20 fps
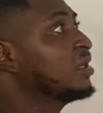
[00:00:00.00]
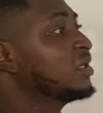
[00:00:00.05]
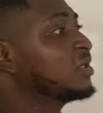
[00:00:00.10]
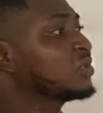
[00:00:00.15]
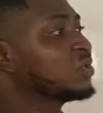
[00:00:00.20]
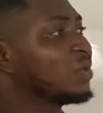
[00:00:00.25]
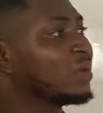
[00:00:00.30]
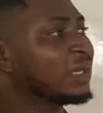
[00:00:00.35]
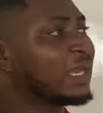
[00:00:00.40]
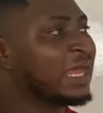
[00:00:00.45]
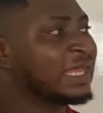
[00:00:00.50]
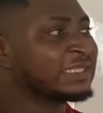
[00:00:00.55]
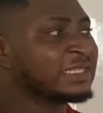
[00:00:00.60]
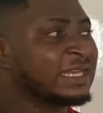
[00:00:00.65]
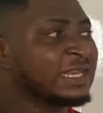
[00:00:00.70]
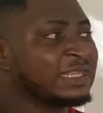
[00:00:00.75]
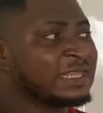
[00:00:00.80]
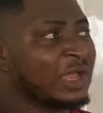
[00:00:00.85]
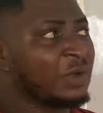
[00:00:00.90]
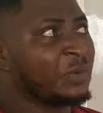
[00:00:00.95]
So class,
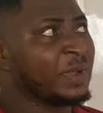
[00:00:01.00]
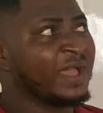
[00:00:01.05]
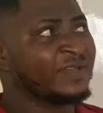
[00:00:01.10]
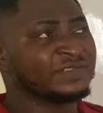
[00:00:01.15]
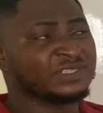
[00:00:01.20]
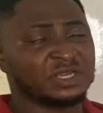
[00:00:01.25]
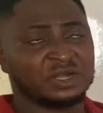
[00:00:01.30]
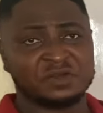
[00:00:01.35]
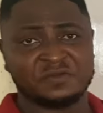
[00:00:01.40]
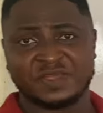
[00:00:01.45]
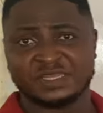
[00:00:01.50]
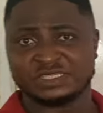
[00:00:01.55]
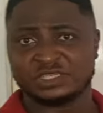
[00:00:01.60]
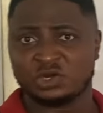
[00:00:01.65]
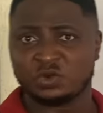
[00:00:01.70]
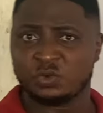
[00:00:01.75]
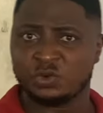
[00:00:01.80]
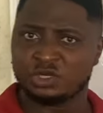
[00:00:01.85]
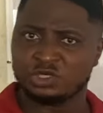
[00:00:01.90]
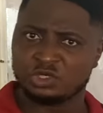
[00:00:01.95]
anytime we have 0 over
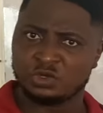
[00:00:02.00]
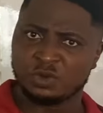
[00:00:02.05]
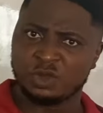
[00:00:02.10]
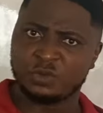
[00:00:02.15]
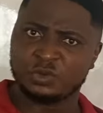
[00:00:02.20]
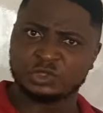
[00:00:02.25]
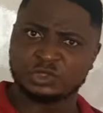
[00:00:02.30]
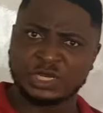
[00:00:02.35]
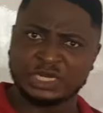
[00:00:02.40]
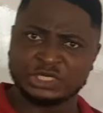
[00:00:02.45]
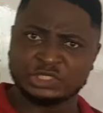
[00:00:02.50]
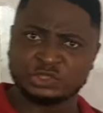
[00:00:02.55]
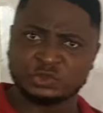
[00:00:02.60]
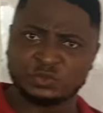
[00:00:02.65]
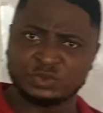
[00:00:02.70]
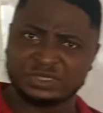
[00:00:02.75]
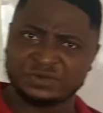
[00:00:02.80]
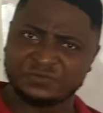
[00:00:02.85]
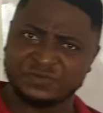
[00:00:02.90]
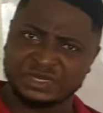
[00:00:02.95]
0, we know what we usually do,
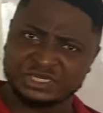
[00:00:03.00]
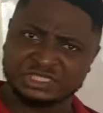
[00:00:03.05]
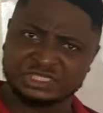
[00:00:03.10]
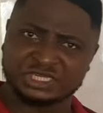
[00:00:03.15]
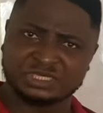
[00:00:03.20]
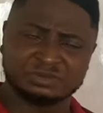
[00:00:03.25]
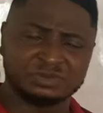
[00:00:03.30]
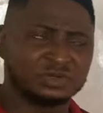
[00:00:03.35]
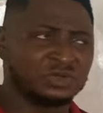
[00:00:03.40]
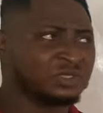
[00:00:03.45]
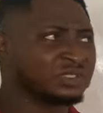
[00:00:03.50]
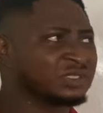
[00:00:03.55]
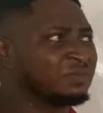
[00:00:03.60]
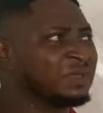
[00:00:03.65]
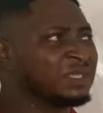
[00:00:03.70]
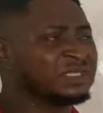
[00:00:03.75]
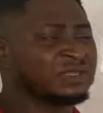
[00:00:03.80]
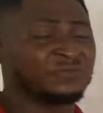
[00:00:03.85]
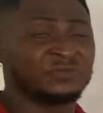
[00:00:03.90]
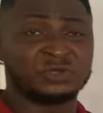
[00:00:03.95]
we differentiate because it
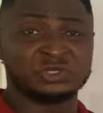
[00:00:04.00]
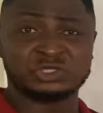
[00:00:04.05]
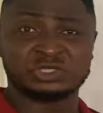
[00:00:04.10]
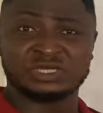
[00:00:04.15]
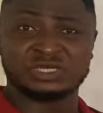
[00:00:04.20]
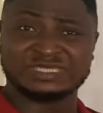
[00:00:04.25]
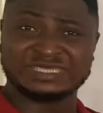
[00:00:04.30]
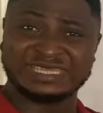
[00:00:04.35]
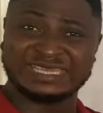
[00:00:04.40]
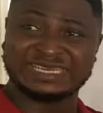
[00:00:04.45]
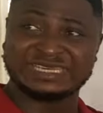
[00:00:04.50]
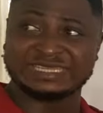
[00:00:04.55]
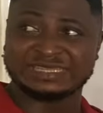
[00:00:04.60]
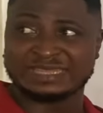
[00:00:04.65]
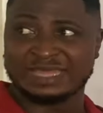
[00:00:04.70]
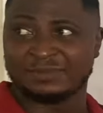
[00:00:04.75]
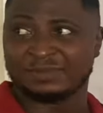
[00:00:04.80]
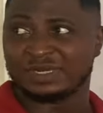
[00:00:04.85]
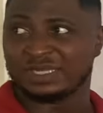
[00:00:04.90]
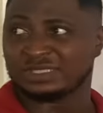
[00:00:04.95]
means the function is
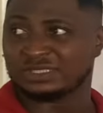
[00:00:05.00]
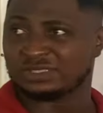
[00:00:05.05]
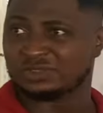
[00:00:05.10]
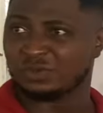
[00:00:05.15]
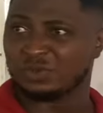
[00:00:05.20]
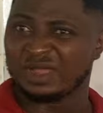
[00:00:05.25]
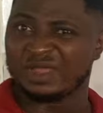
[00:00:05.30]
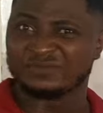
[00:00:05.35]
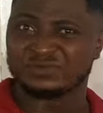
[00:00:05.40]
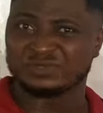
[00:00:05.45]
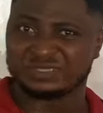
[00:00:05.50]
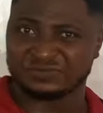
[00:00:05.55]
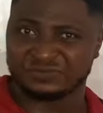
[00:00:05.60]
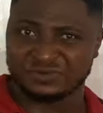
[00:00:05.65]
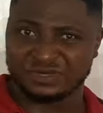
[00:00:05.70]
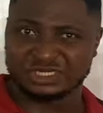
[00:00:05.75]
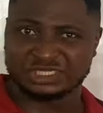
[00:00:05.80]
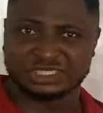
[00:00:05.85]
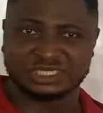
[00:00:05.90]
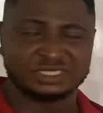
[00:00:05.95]
indeterminate, so we have to
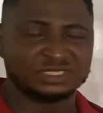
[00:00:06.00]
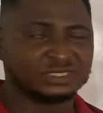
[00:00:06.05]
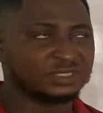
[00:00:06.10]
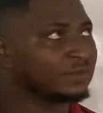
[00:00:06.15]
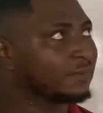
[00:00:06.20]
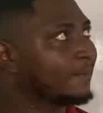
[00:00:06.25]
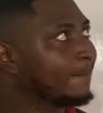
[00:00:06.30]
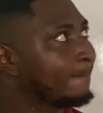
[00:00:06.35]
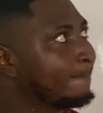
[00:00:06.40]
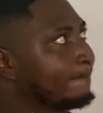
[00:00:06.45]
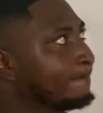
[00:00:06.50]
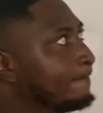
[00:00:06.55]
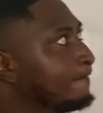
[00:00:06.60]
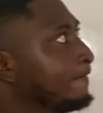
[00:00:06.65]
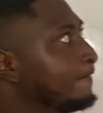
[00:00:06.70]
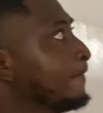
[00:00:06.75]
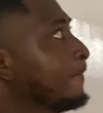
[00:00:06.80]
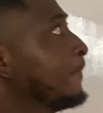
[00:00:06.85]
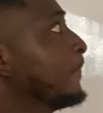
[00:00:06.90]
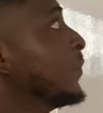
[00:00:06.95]
differentiate.
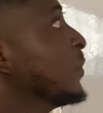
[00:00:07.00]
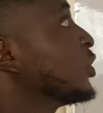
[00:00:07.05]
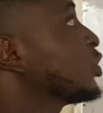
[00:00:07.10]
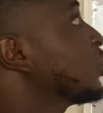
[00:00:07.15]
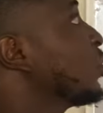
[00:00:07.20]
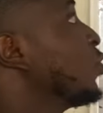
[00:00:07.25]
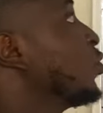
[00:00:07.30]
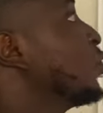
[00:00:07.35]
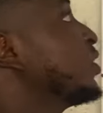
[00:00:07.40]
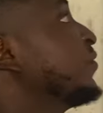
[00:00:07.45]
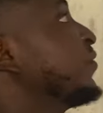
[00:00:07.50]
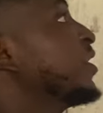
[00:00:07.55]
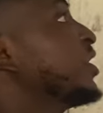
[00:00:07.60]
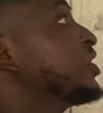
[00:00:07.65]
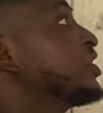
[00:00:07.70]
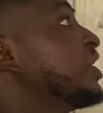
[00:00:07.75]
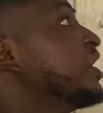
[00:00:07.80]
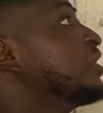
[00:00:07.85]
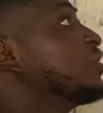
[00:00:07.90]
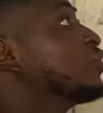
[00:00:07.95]
So we
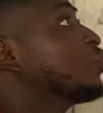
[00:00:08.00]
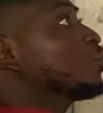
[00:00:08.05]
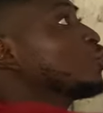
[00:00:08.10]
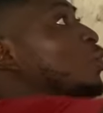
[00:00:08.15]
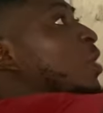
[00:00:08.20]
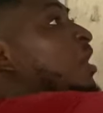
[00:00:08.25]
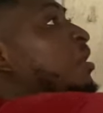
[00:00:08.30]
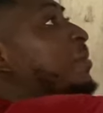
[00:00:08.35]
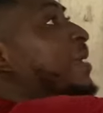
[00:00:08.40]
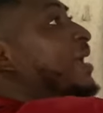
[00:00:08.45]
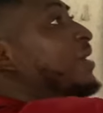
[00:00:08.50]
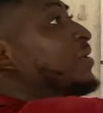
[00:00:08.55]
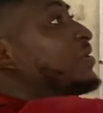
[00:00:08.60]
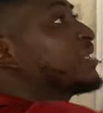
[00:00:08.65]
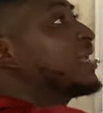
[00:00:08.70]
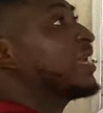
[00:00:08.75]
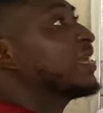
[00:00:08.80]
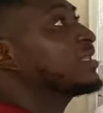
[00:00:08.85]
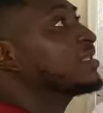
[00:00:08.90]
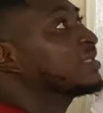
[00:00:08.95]
differentiate root 1
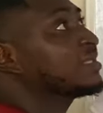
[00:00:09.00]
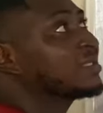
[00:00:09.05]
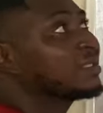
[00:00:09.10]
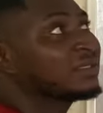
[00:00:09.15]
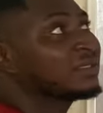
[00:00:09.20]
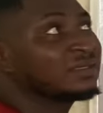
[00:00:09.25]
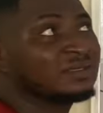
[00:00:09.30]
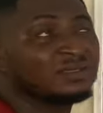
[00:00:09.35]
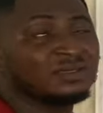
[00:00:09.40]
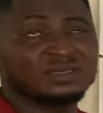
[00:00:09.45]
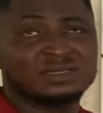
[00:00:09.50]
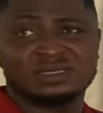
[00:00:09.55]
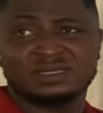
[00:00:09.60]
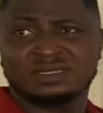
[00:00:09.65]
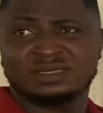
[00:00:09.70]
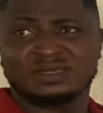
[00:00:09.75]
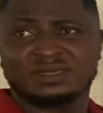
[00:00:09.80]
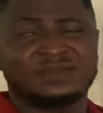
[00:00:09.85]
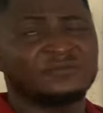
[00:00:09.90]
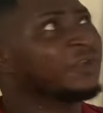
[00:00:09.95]
minus x,
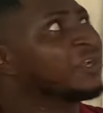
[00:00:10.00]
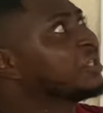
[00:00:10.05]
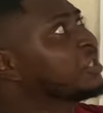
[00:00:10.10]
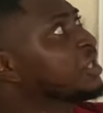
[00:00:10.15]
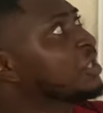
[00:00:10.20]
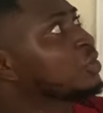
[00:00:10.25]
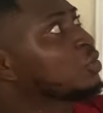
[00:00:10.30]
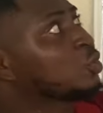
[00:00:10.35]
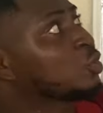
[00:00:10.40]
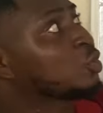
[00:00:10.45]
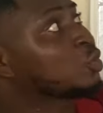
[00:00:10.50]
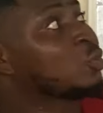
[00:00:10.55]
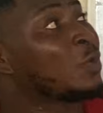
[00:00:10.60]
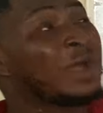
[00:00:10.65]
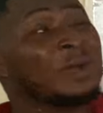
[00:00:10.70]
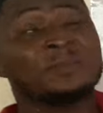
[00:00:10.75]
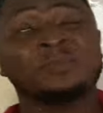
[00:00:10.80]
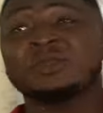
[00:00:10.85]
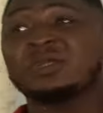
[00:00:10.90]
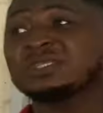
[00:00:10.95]
differentiate root
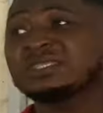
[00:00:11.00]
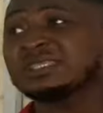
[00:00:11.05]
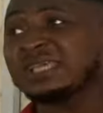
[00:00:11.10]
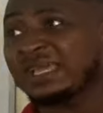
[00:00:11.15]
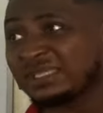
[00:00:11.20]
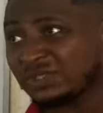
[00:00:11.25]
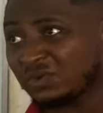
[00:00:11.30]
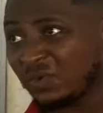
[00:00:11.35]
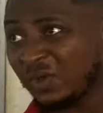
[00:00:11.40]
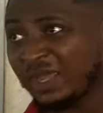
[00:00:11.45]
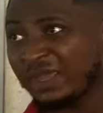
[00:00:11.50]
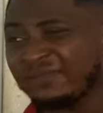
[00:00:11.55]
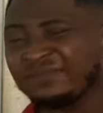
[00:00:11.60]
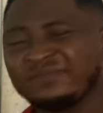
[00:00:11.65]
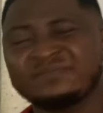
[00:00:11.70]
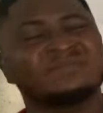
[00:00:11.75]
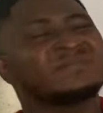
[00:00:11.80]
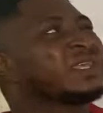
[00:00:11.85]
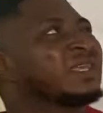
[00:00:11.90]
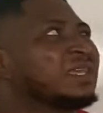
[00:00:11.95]
1 plus x squared,
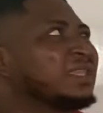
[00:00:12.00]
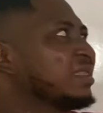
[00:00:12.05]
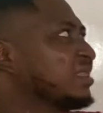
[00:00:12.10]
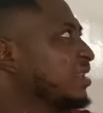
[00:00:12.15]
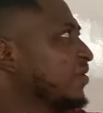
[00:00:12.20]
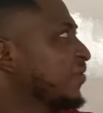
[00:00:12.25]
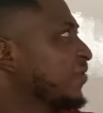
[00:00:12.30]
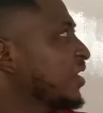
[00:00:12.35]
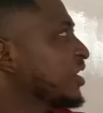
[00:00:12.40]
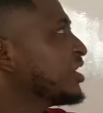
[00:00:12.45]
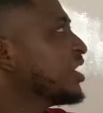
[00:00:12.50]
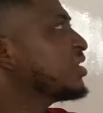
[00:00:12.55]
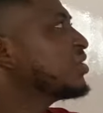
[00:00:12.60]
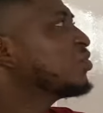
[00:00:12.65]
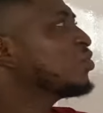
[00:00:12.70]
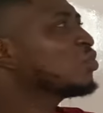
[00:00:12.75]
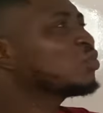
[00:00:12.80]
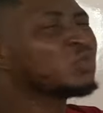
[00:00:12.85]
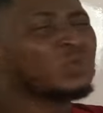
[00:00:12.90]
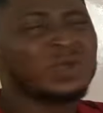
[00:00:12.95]
differentiate
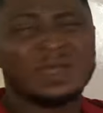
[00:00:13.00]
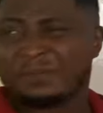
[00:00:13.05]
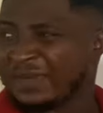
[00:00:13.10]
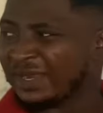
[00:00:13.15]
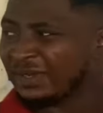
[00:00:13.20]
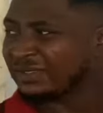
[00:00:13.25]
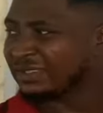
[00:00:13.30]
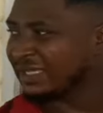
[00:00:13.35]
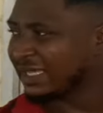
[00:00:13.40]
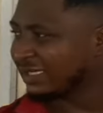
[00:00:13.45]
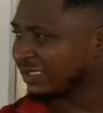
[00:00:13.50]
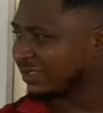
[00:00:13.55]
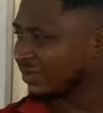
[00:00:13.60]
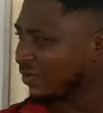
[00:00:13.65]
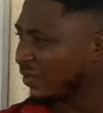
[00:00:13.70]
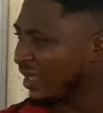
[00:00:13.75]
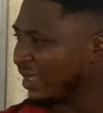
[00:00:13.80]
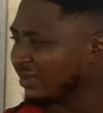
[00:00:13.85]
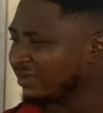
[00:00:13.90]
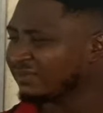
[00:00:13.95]
root 1 minus x
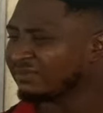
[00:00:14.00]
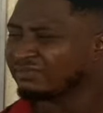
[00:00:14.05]
squared,